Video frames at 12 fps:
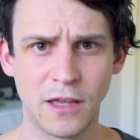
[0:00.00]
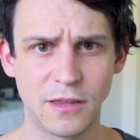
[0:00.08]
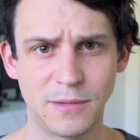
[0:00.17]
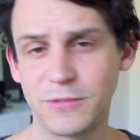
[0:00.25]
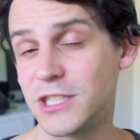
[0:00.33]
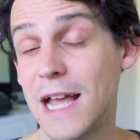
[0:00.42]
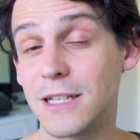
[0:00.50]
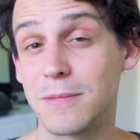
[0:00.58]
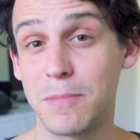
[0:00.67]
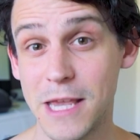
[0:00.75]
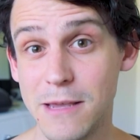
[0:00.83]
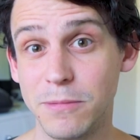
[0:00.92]
that
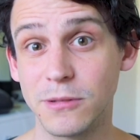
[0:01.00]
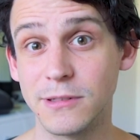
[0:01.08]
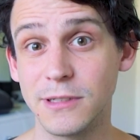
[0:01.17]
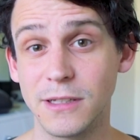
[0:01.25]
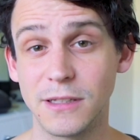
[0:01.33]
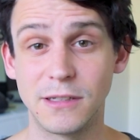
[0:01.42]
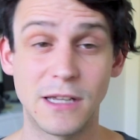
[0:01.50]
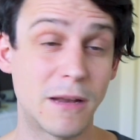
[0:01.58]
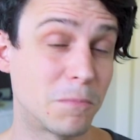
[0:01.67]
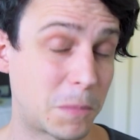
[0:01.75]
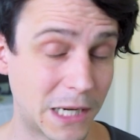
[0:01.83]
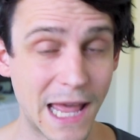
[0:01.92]
protects people
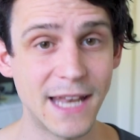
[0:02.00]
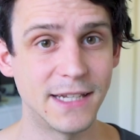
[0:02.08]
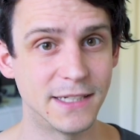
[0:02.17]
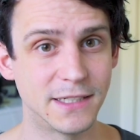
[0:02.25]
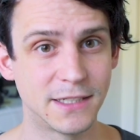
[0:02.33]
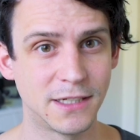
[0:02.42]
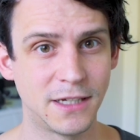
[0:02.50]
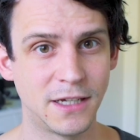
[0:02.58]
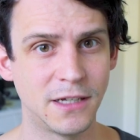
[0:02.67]
and planet